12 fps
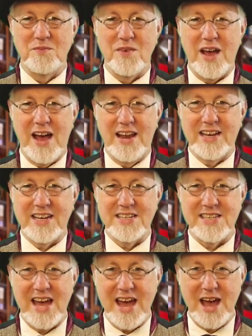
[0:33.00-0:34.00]

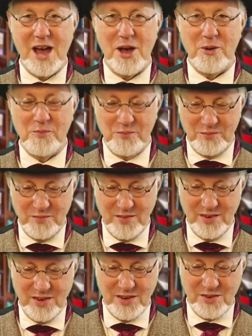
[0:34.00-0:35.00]
alakazam,
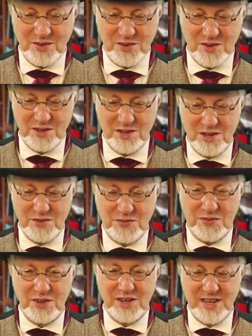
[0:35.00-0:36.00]

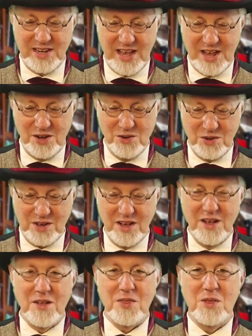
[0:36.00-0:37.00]
lift the lid, and look,
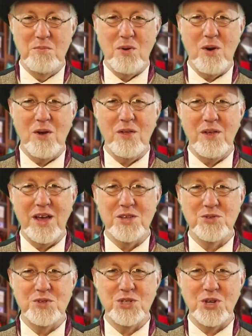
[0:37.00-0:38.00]
the ball
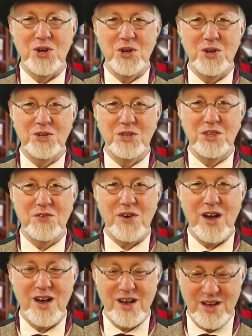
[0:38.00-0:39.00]
has returned to the
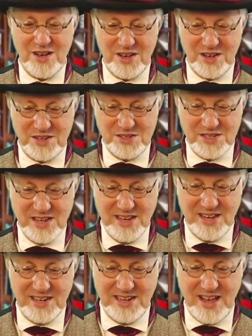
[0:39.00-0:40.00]
vase.
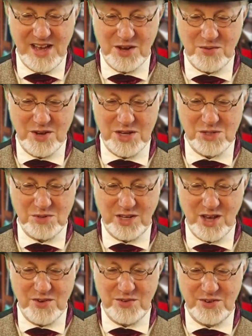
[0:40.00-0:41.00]
Likewise, we
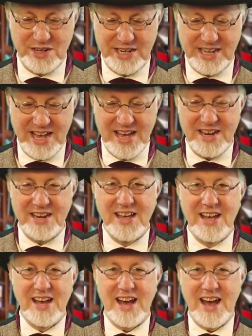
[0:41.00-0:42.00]
cover it again,
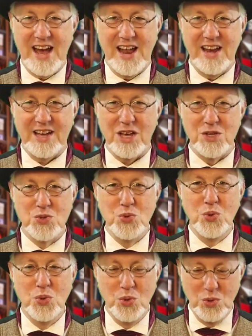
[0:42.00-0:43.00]

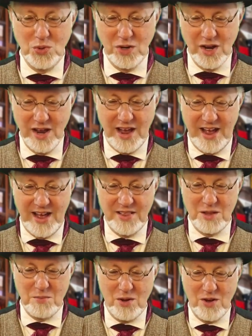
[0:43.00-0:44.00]
alakazoo, and
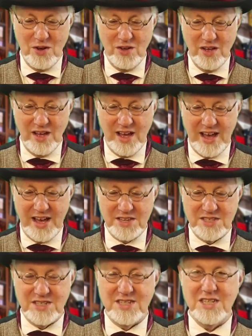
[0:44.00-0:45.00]
the ball has
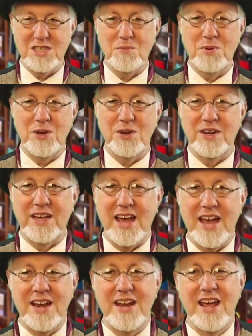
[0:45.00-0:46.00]
disappeared
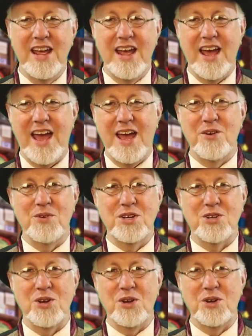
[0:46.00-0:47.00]
again and
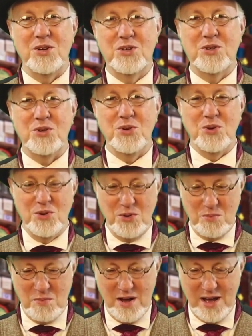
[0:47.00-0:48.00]
returned to
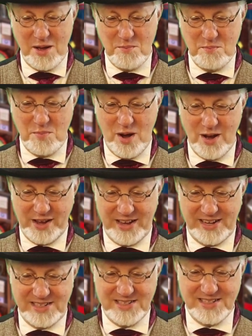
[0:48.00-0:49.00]
my
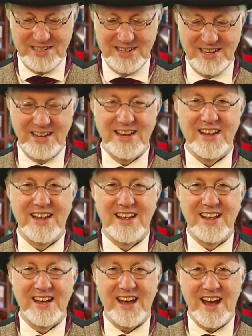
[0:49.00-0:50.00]
pocket.
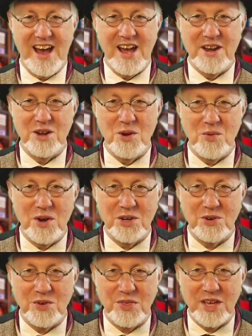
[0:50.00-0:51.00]
I know what
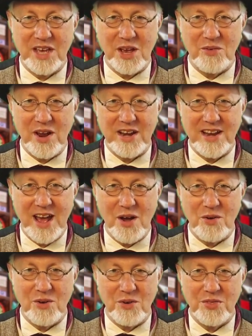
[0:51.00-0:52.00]
you're thinking right
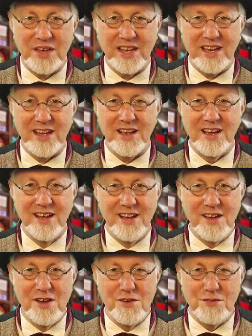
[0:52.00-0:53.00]
now. You're thinking,
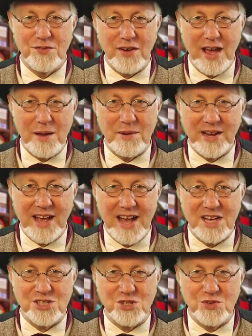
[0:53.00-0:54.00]

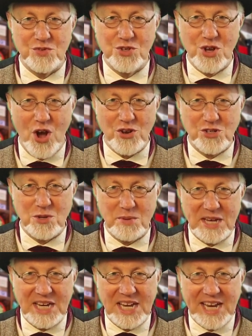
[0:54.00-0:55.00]
Flabbergast, you've got to
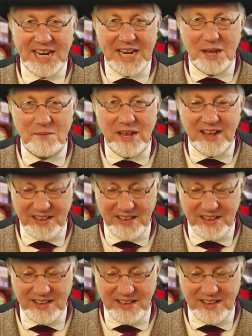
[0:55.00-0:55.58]
be kidding me.